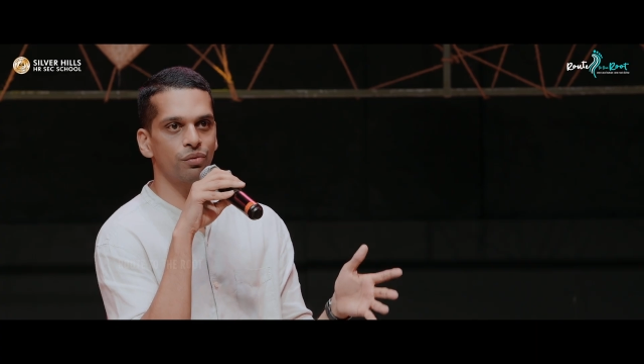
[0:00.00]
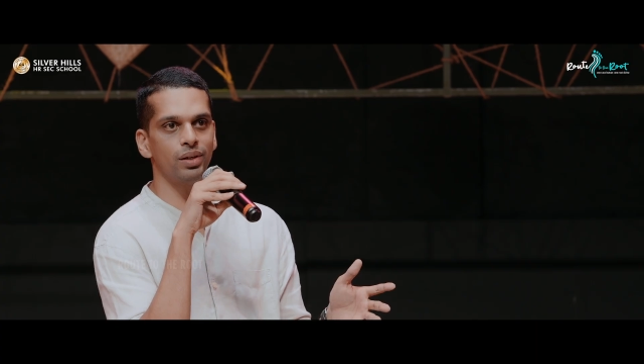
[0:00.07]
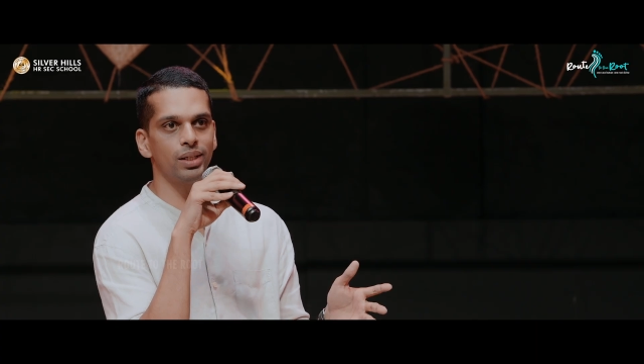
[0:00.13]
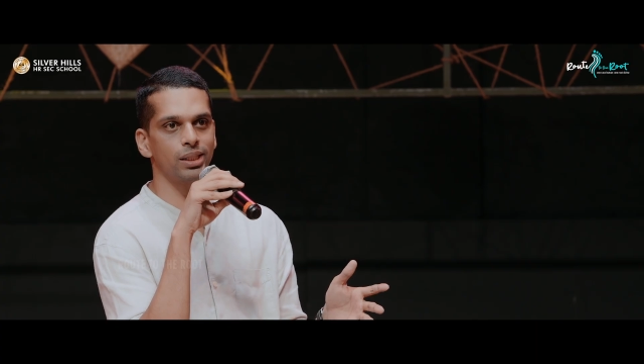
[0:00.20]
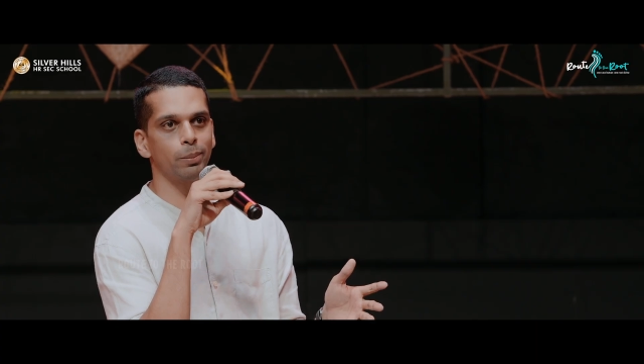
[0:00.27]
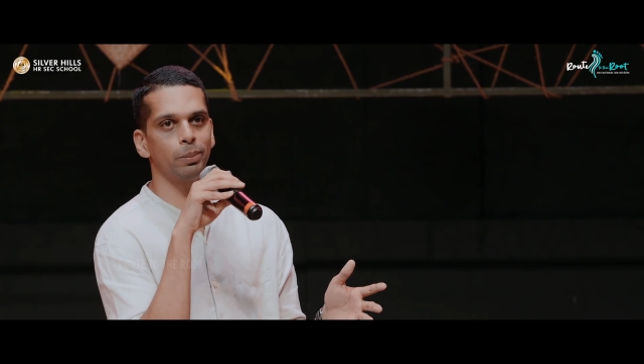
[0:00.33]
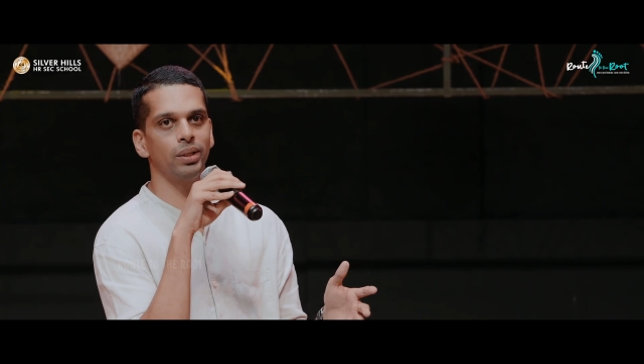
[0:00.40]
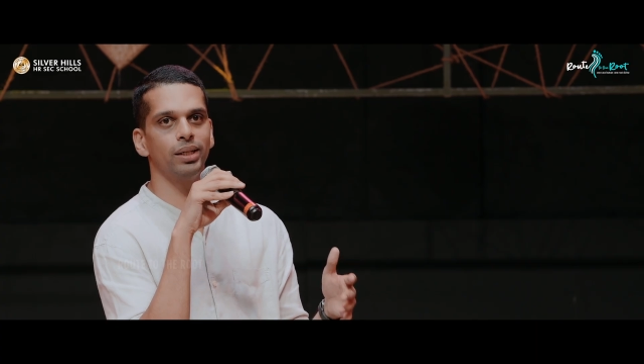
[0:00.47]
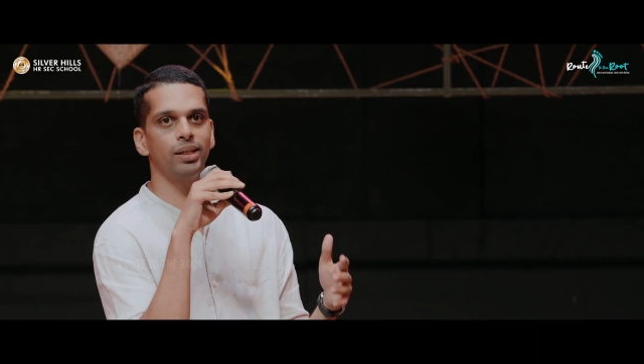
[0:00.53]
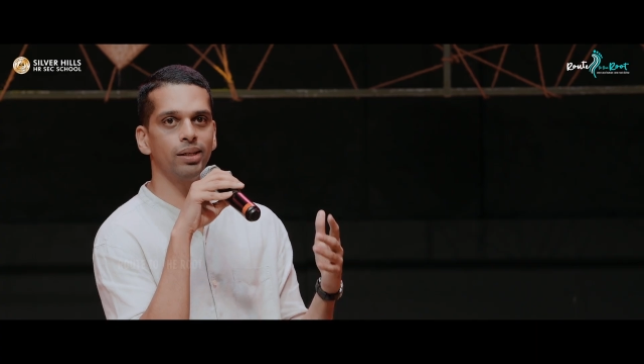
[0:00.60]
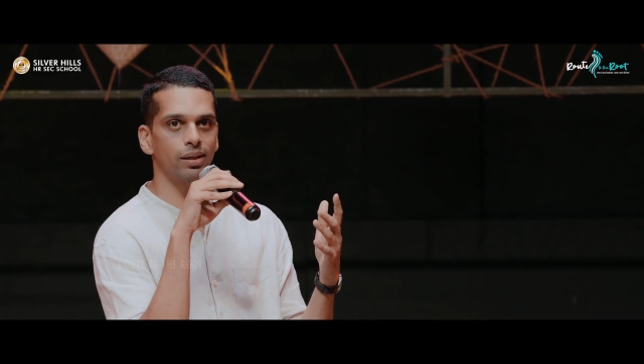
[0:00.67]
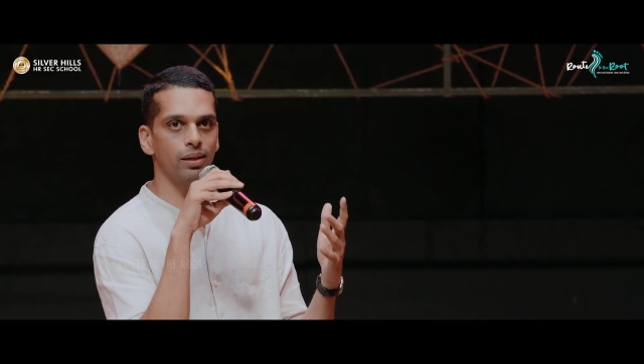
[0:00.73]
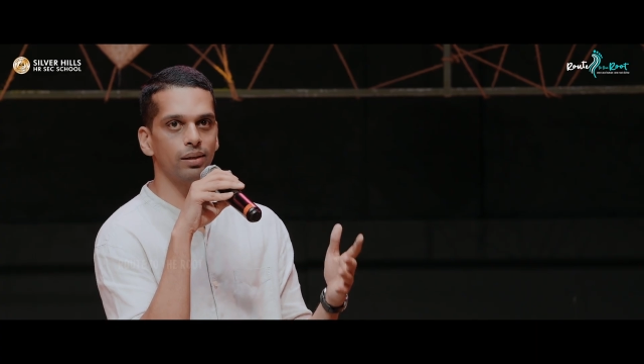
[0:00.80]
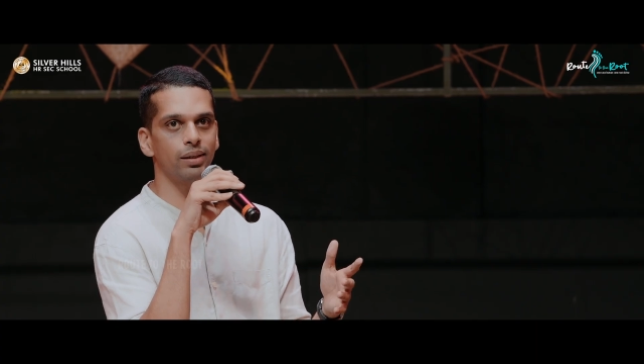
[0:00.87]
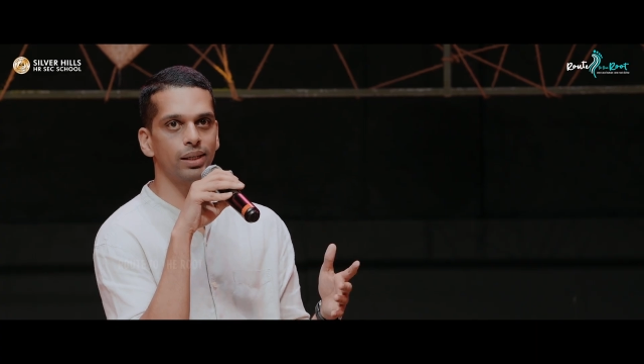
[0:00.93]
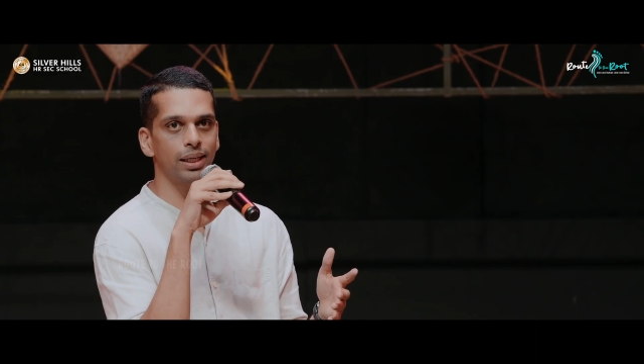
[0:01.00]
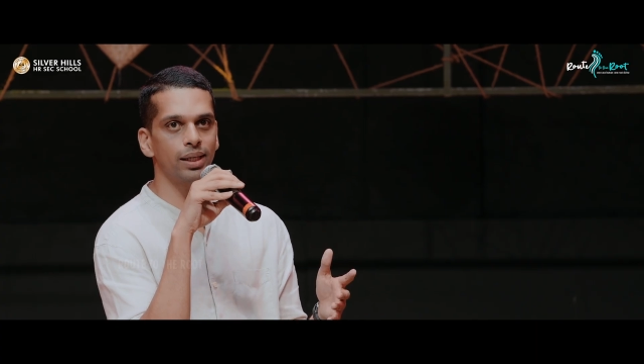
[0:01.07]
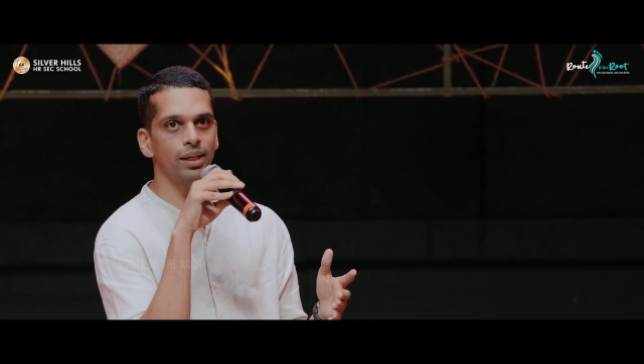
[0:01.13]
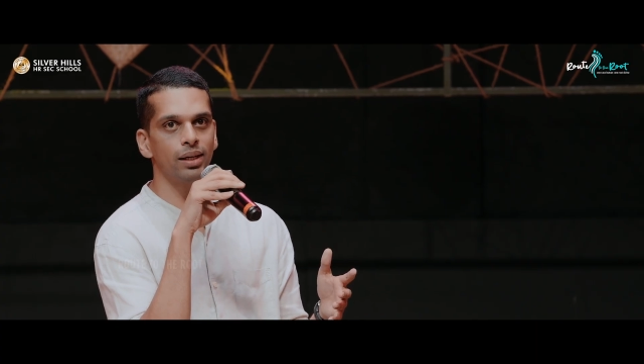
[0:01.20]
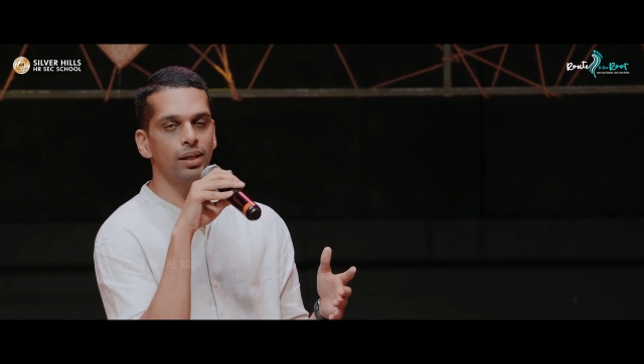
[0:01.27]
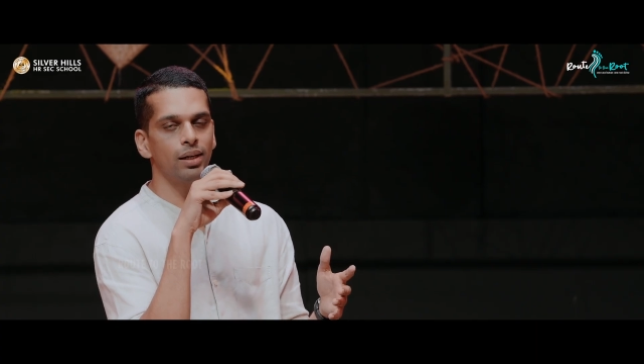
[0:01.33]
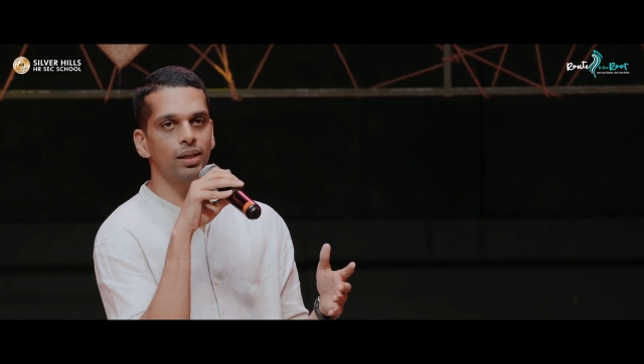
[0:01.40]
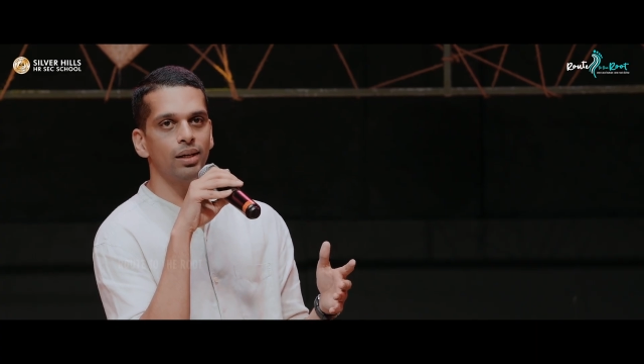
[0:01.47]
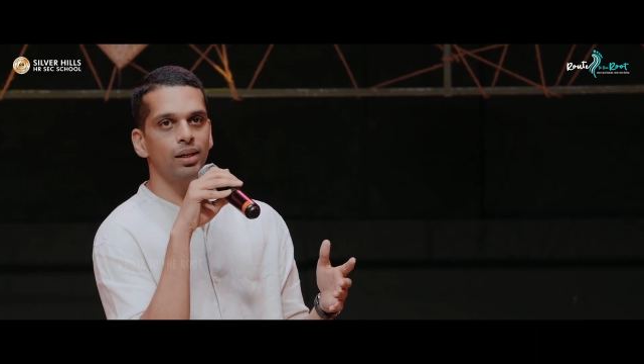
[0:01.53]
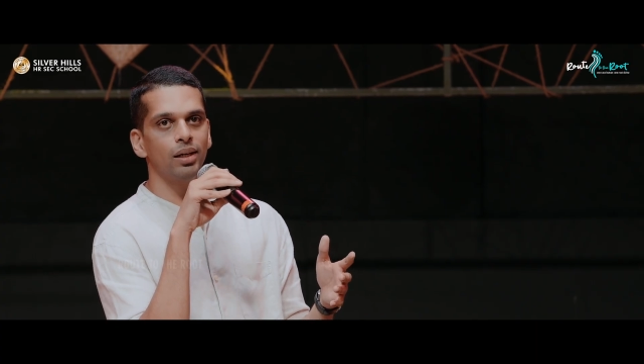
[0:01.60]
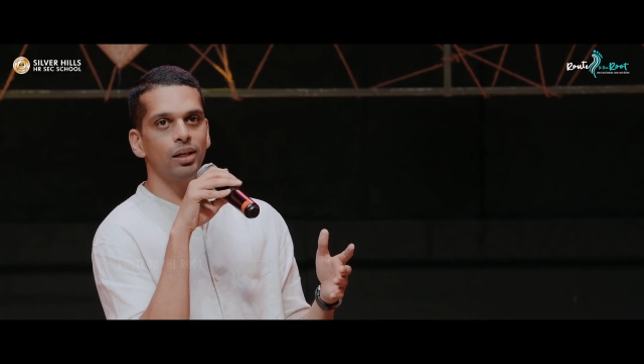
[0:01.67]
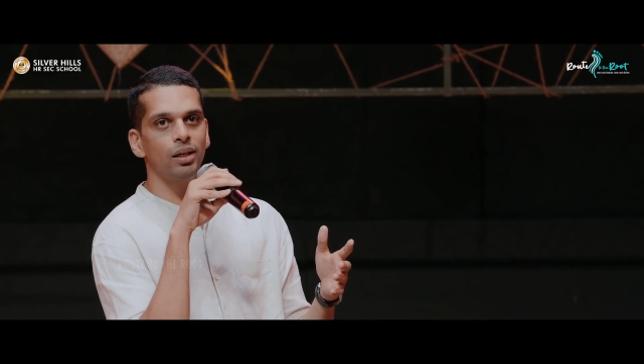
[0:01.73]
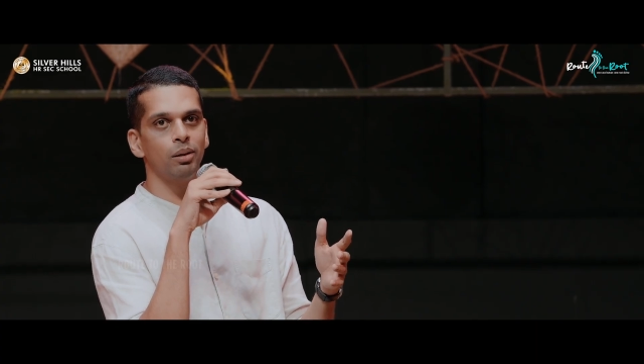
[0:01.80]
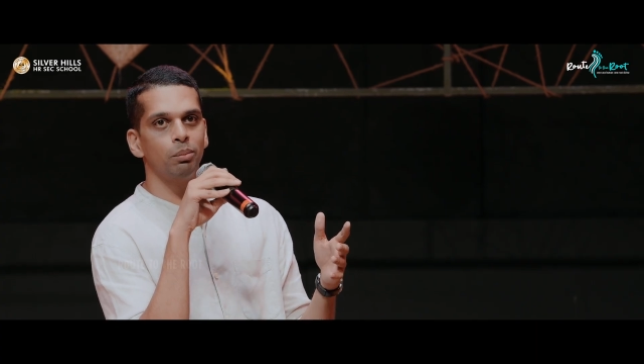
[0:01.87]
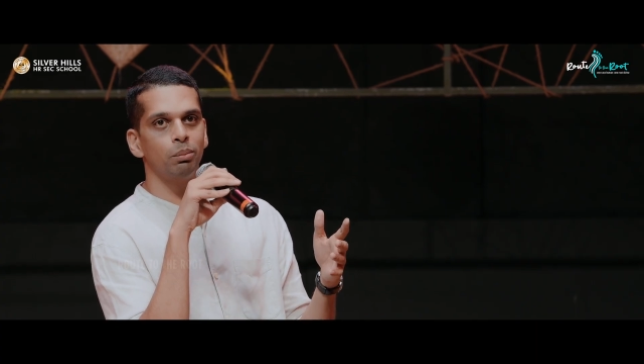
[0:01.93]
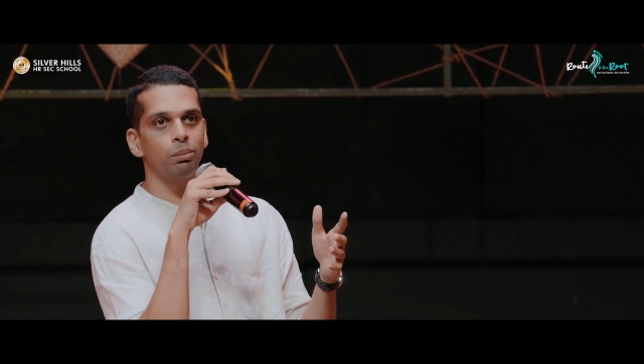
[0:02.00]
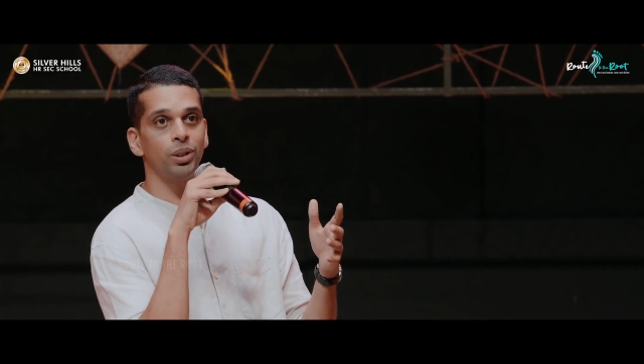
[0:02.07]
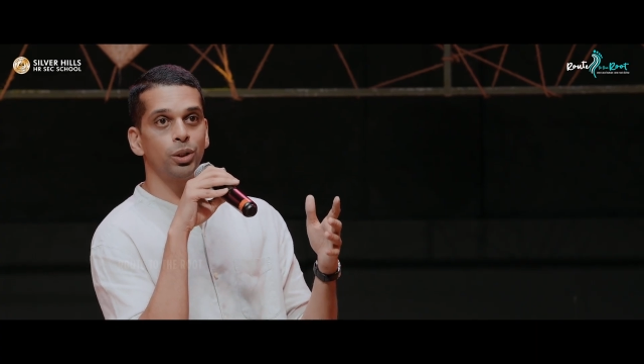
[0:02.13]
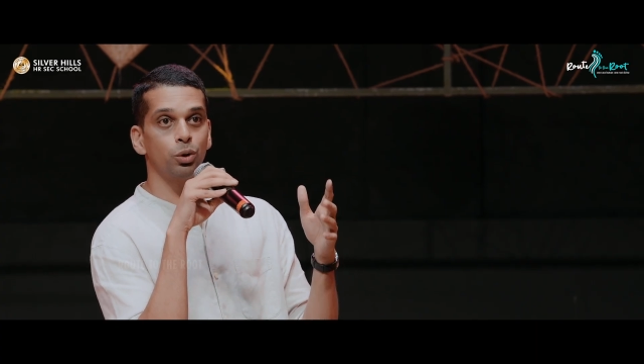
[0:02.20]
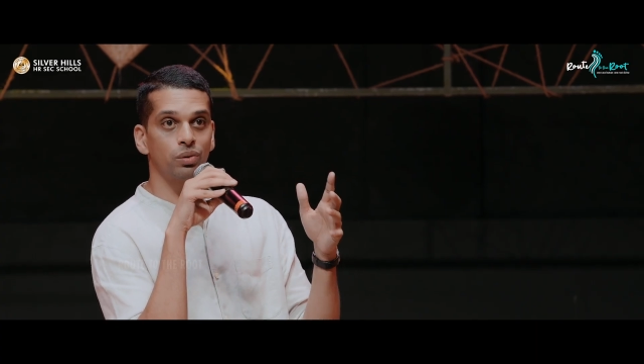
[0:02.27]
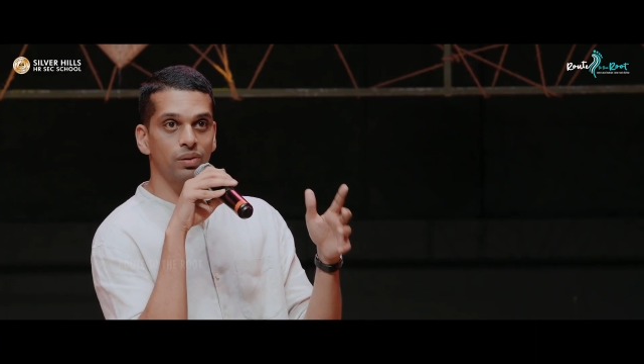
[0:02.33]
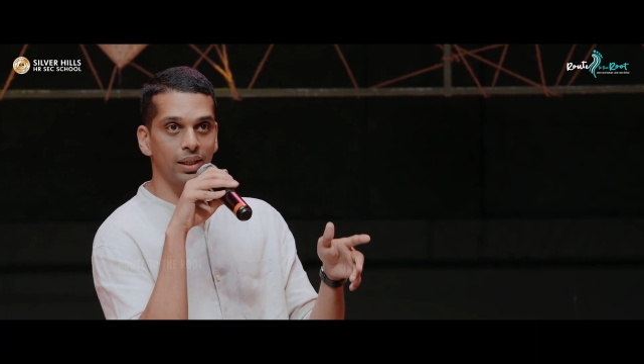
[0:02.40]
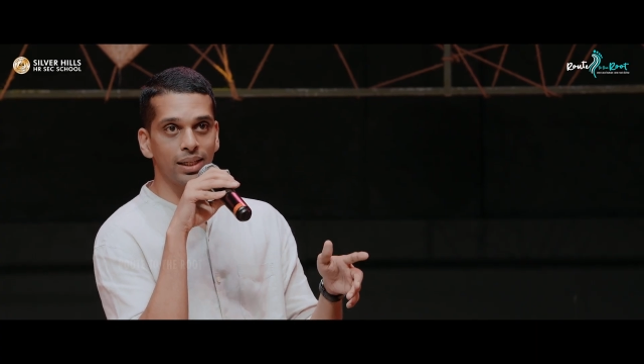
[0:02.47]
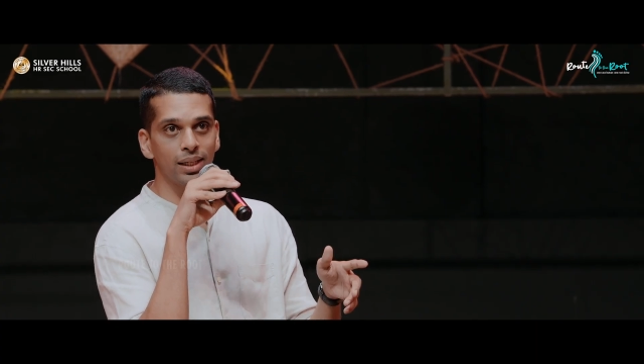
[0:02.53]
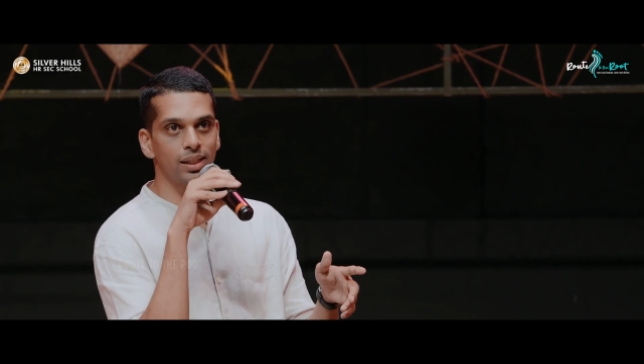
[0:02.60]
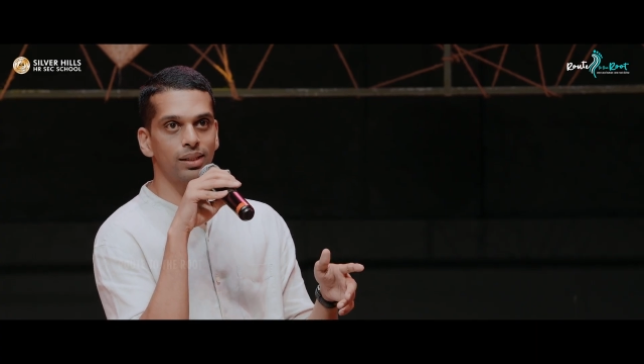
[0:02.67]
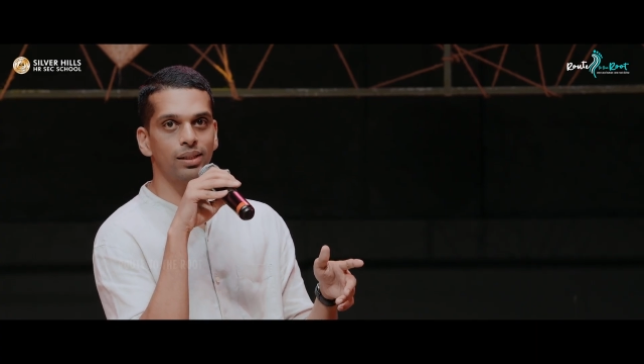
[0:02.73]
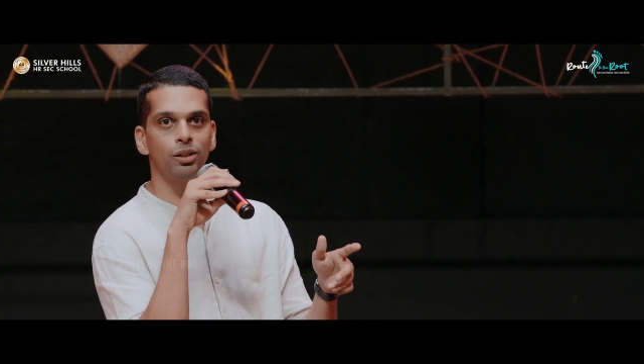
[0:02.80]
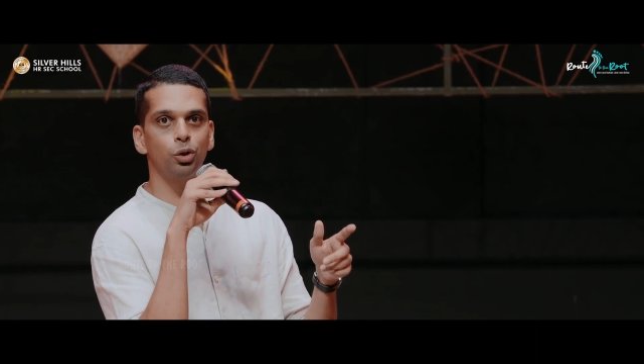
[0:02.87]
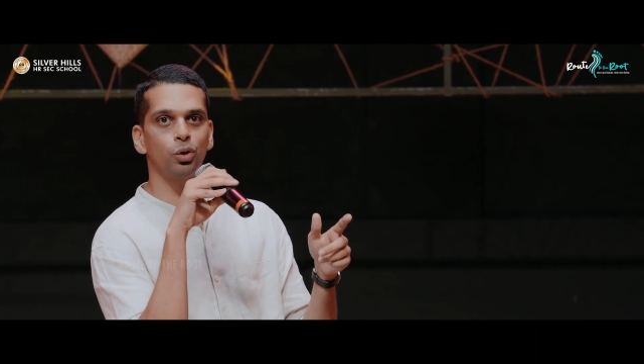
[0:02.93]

of discipline, learning. But to think,